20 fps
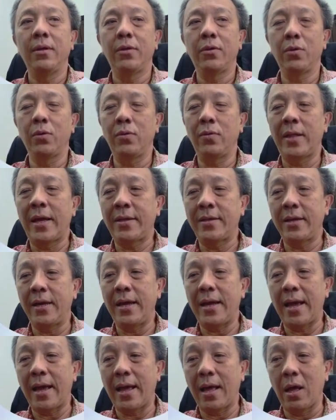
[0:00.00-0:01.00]
So let's
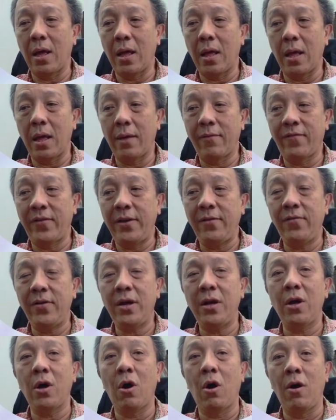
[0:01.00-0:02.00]
say
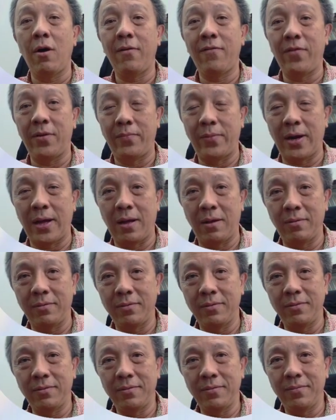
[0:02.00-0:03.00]
fever or febrile.
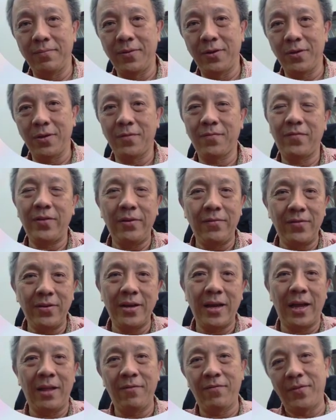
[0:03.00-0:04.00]
Because
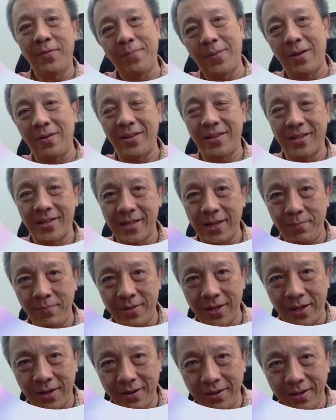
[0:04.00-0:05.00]
fever and febrile is the
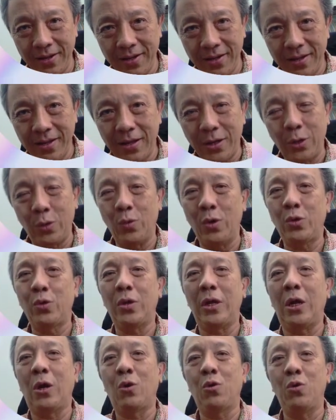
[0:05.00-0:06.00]
same thing. You want
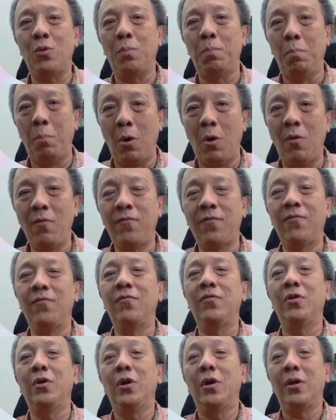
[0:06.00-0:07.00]
to include both,
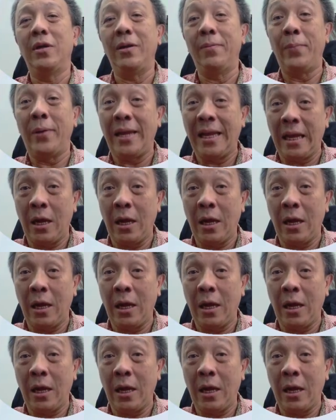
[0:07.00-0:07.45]
be